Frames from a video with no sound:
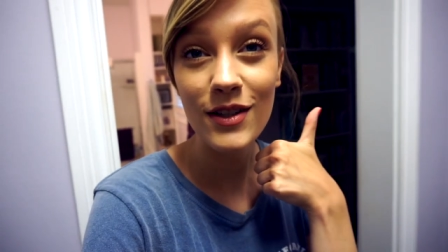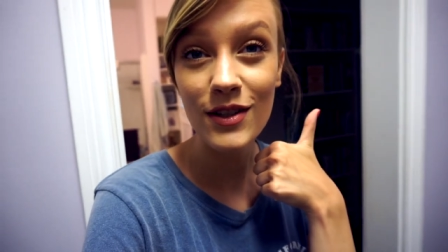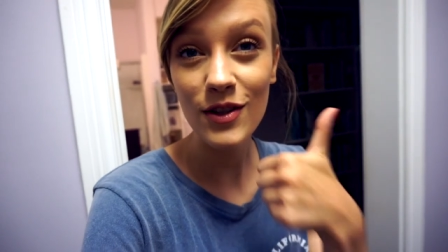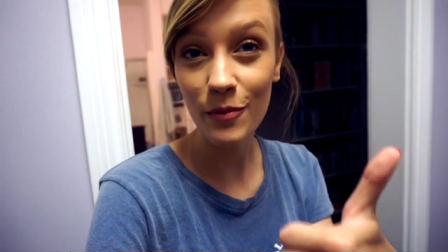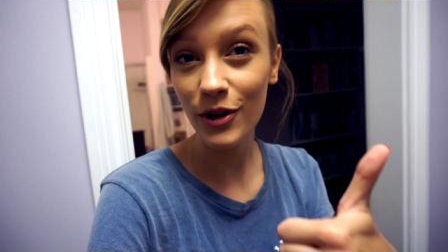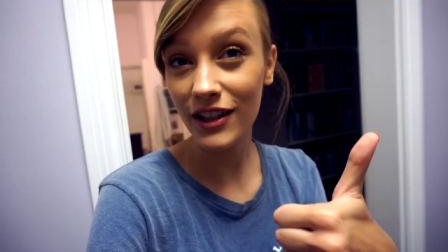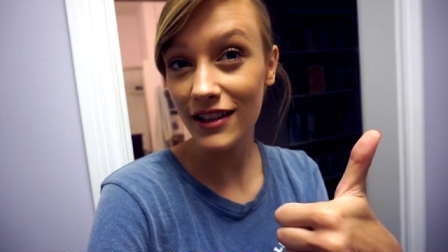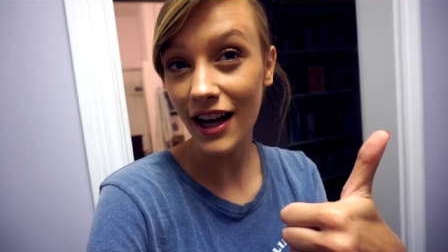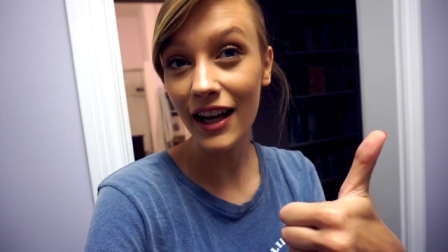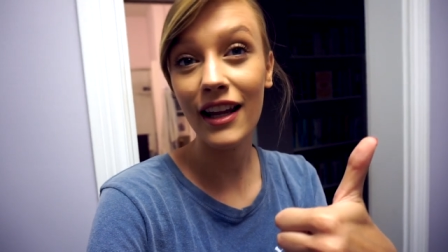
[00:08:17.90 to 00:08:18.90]
Super
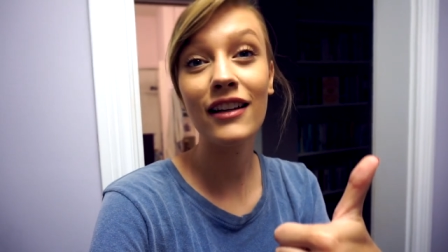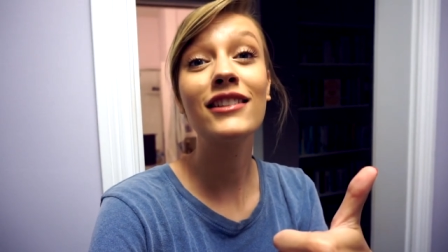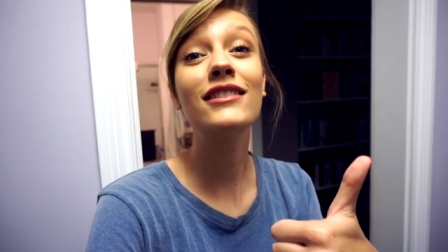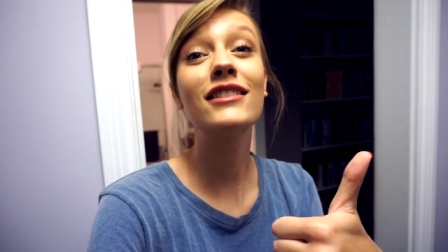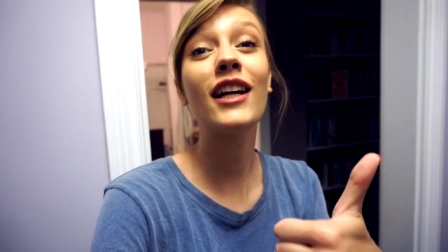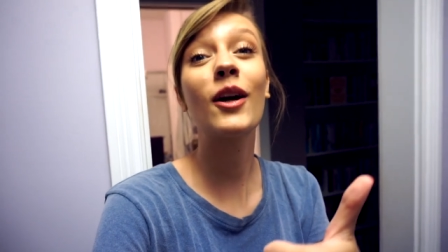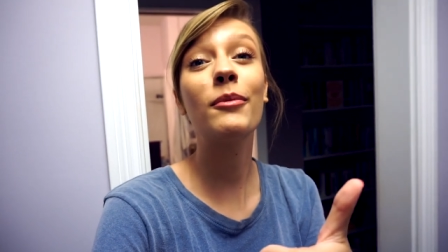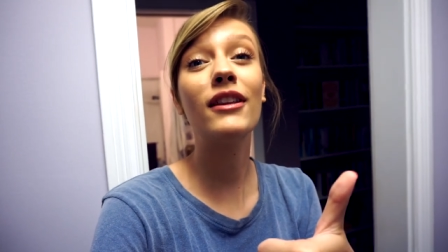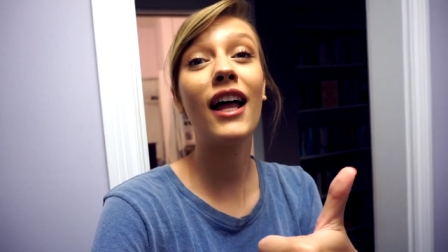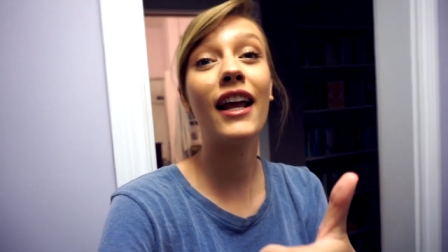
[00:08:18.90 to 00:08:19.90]
exciting,
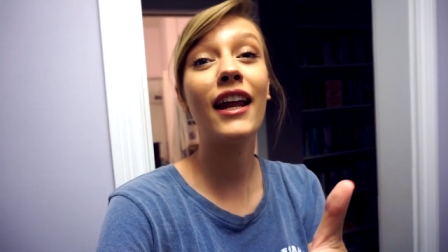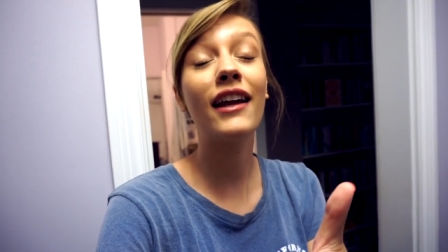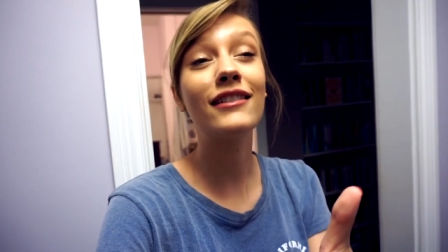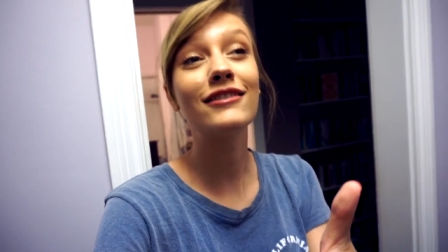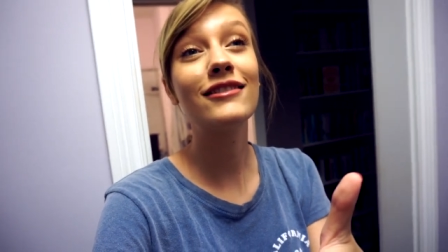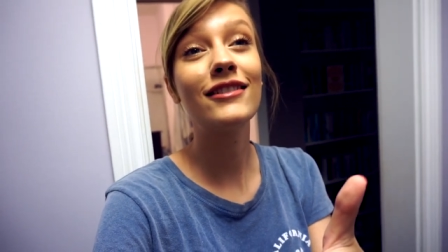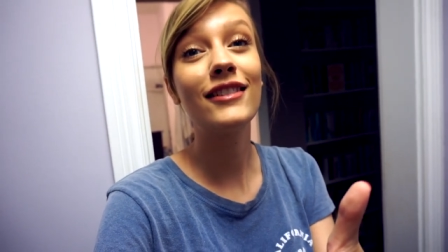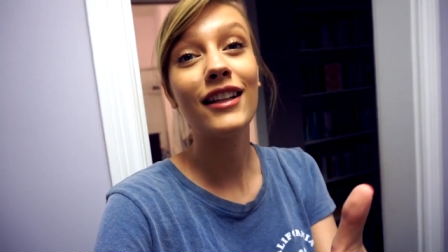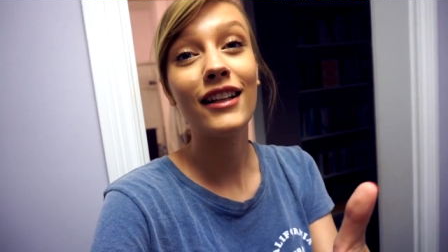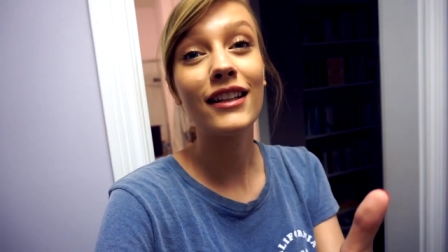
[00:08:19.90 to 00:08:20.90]
terrible lighting.
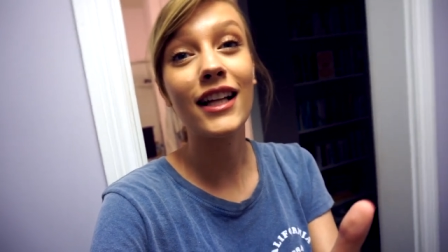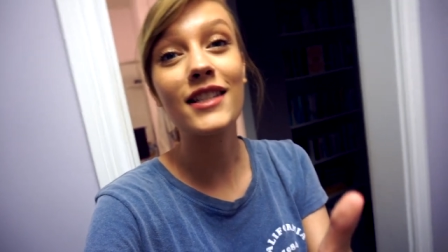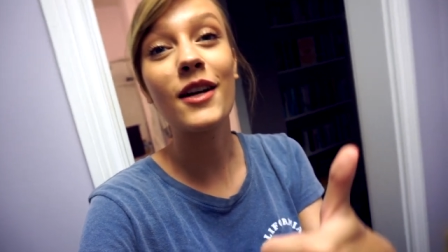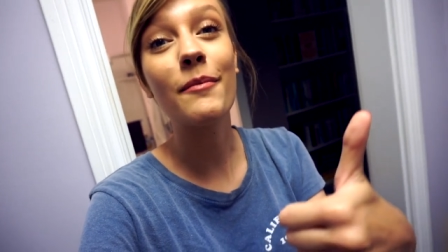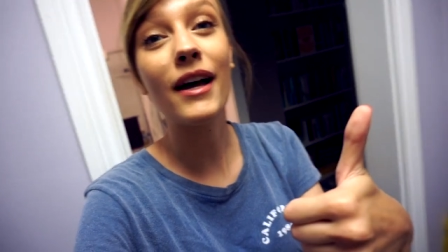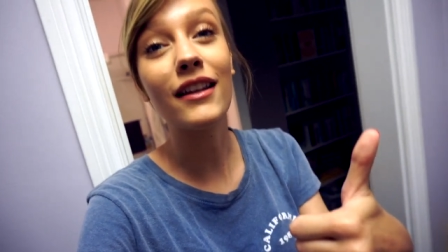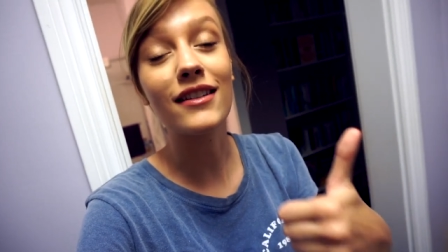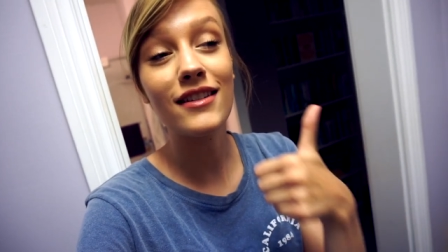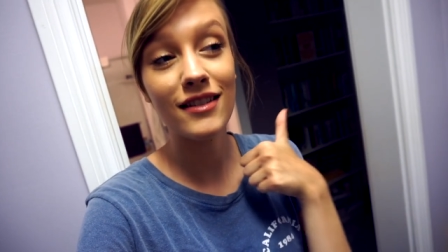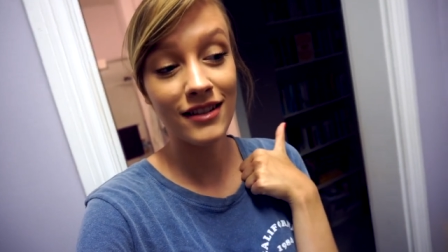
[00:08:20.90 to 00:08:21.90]
Let's
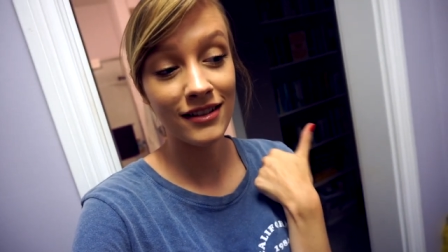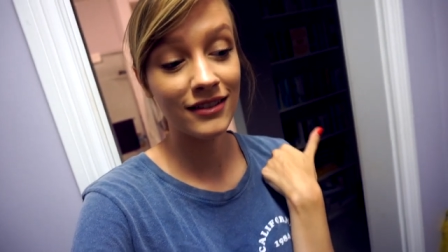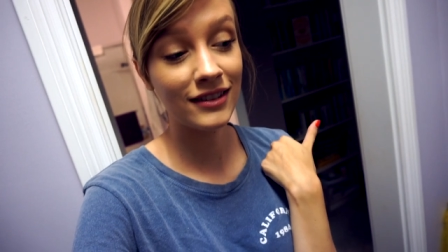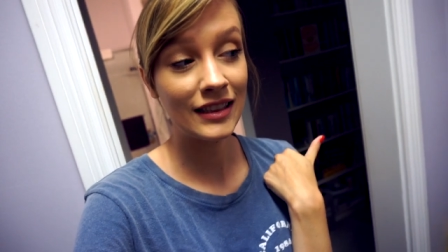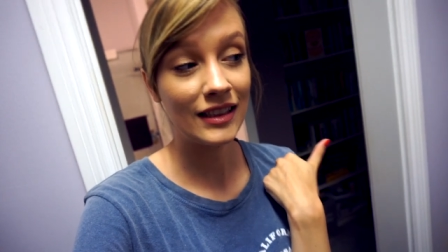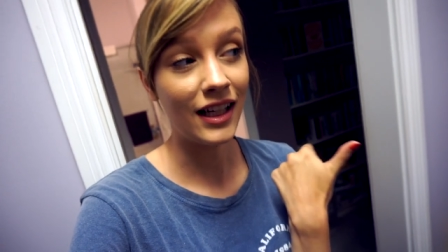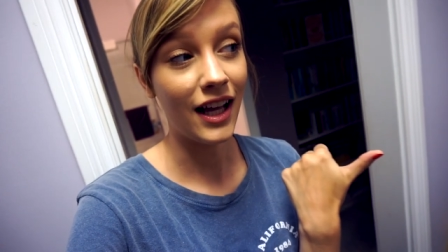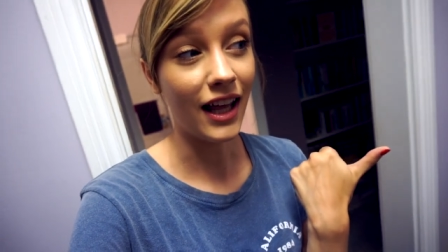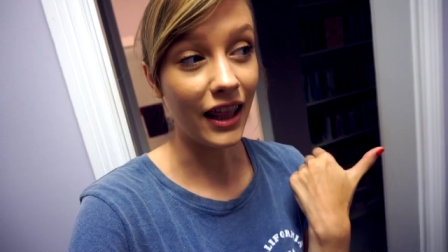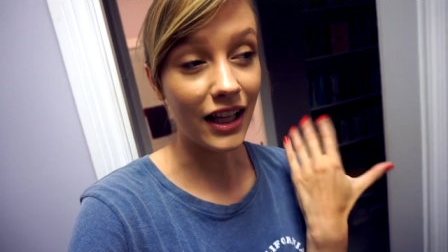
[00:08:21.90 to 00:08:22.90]
commence
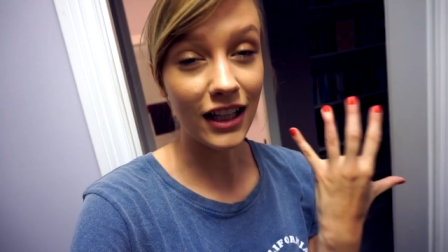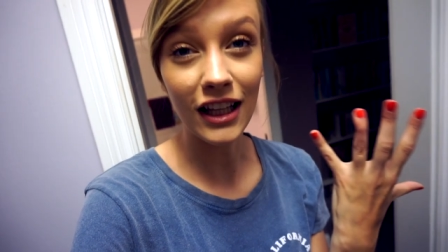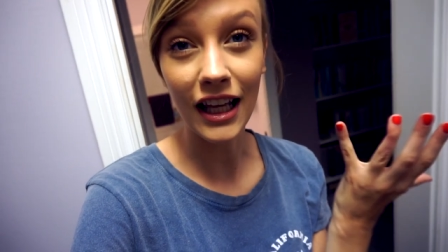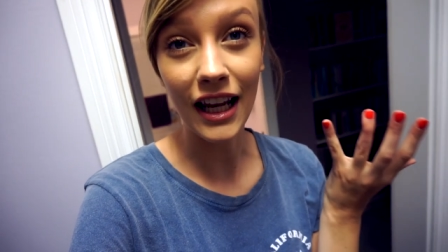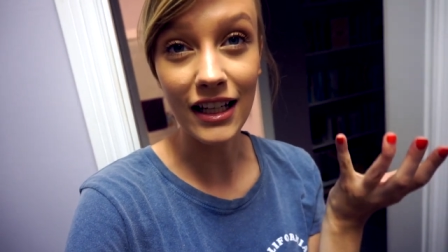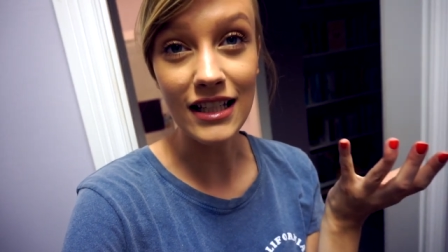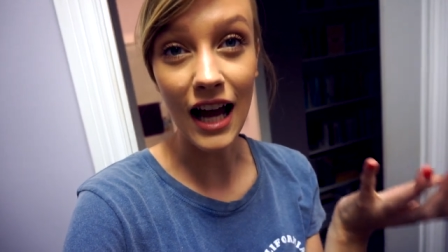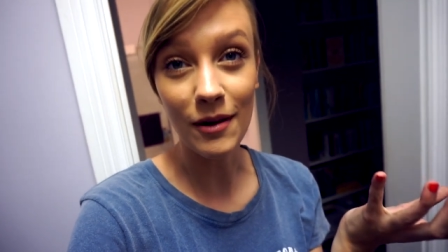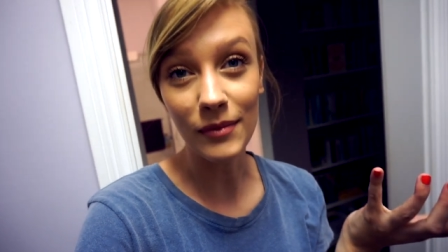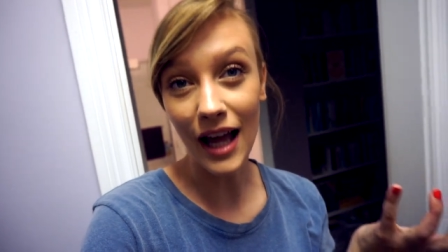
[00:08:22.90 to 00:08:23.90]
the cleaning
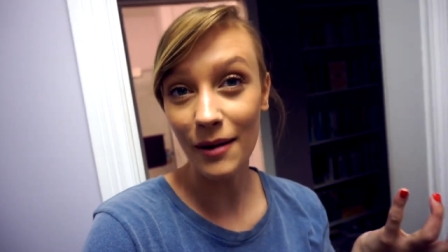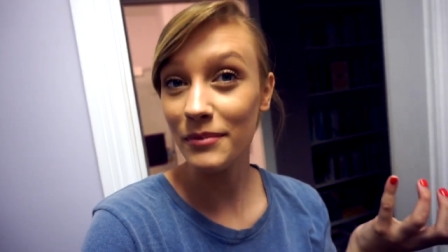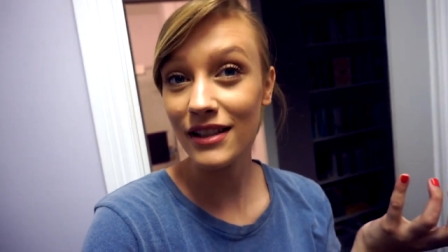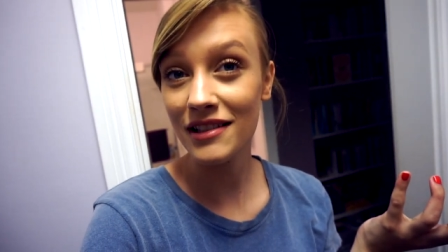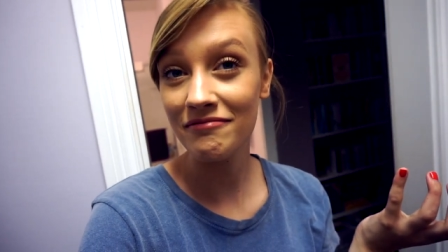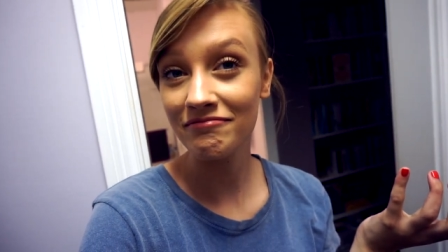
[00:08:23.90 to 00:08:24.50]
time lapse.